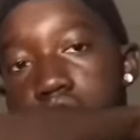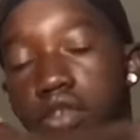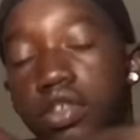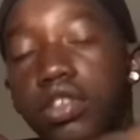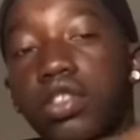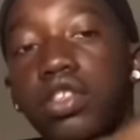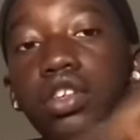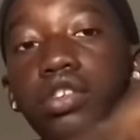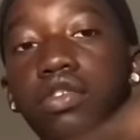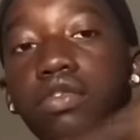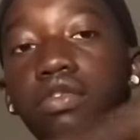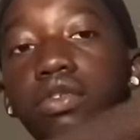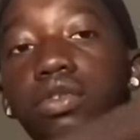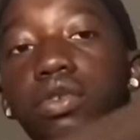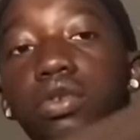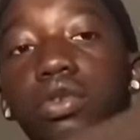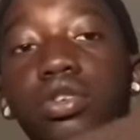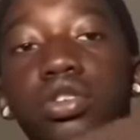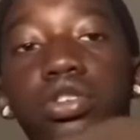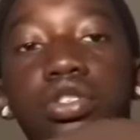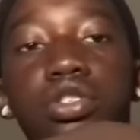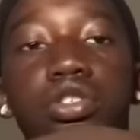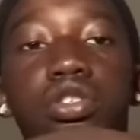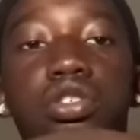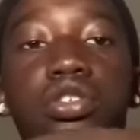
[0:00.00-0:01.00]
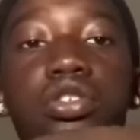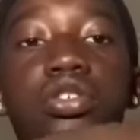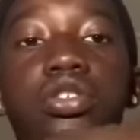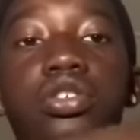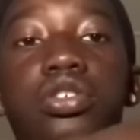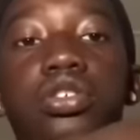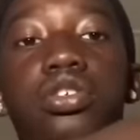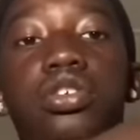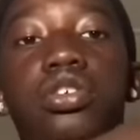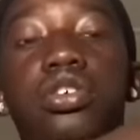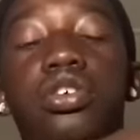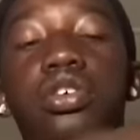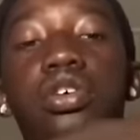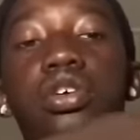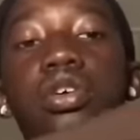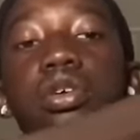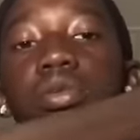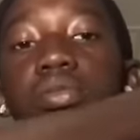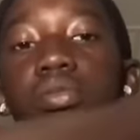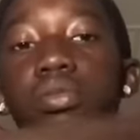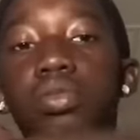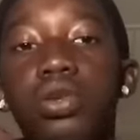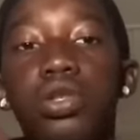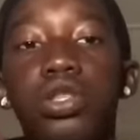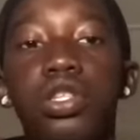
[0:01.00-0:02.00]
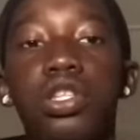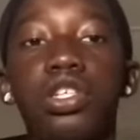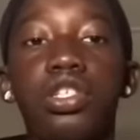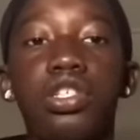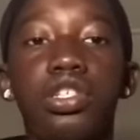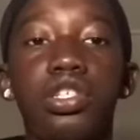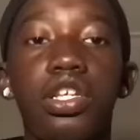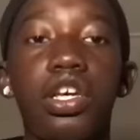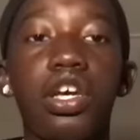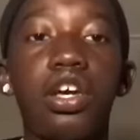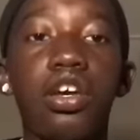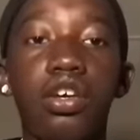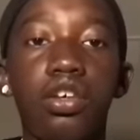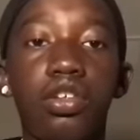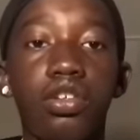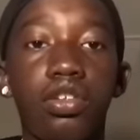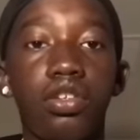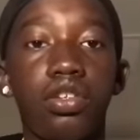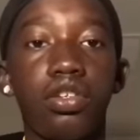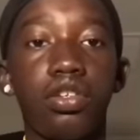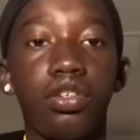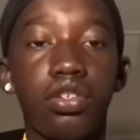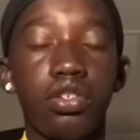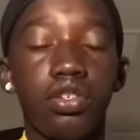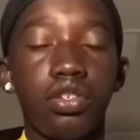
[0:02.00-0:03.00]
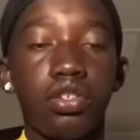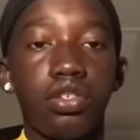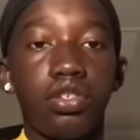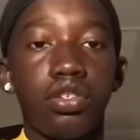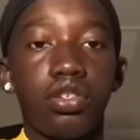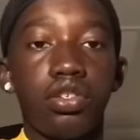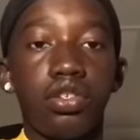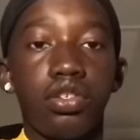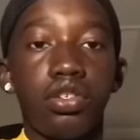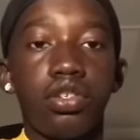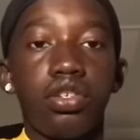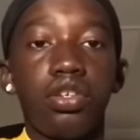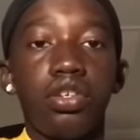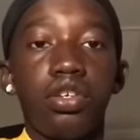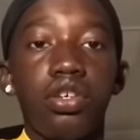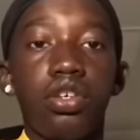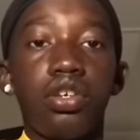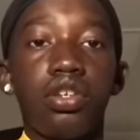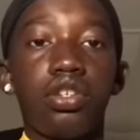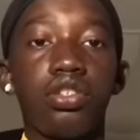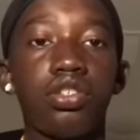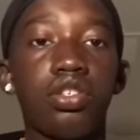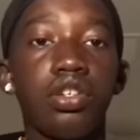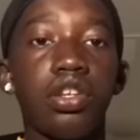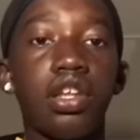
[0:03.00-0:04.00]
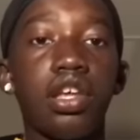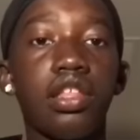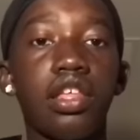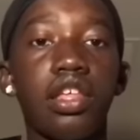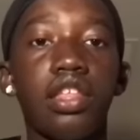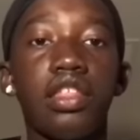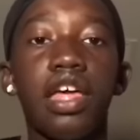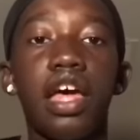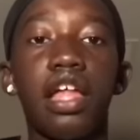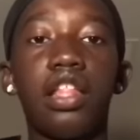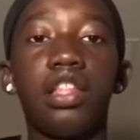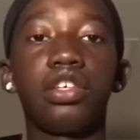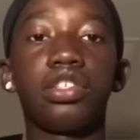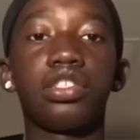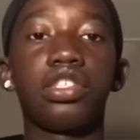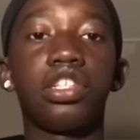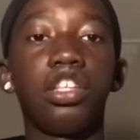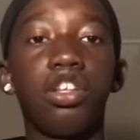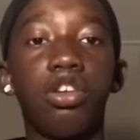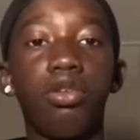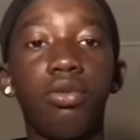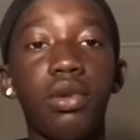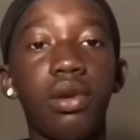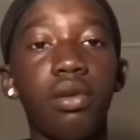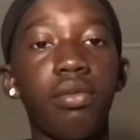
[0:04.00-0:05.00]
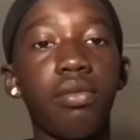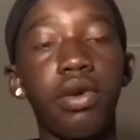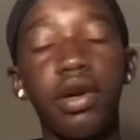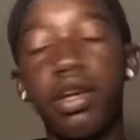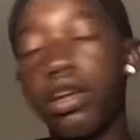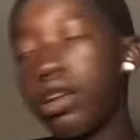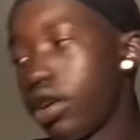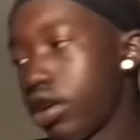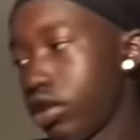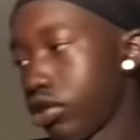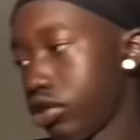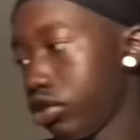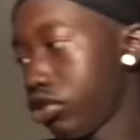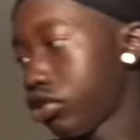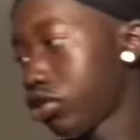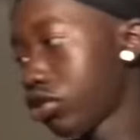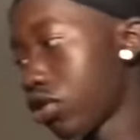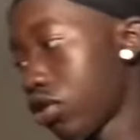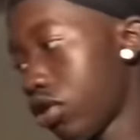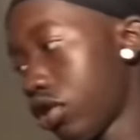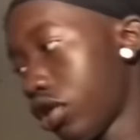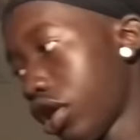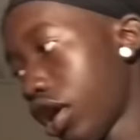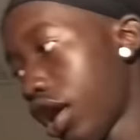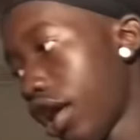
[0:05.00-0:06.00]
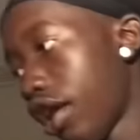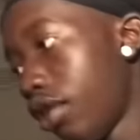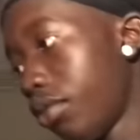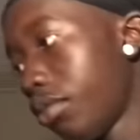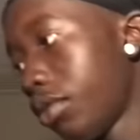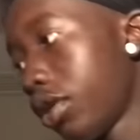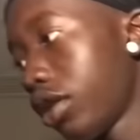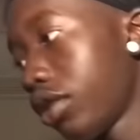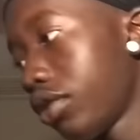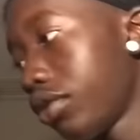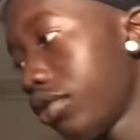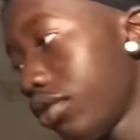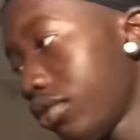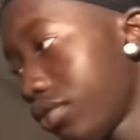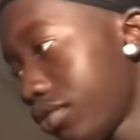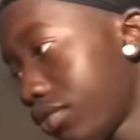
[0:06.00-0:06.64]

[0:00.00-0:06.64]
and then of course put this down. So now that that looks a little bit better, I'll just throw on the helmet.